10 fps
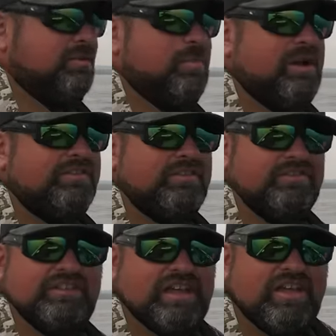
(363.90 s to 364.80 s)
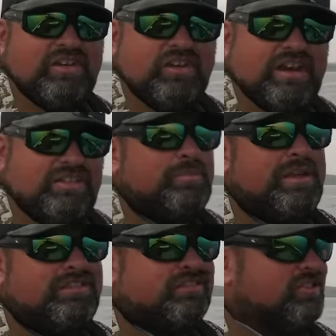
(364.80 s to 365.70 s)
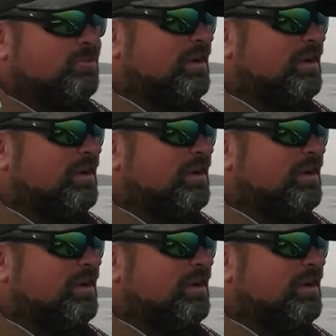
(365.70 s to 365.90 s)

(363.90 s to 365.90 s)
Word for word: the puzzle together, right? The pieces of the